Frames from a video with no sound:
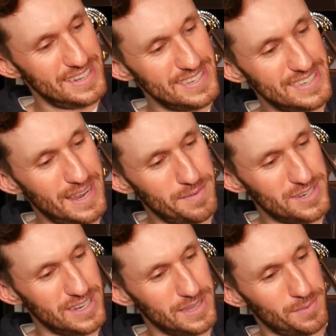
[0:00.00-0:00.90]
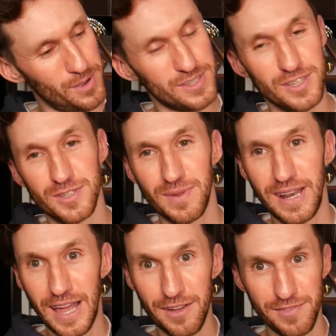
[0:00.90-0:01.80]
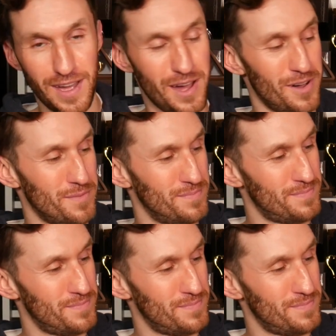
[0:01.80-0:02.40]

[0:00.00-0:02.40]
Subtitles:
damaging the box, because we love our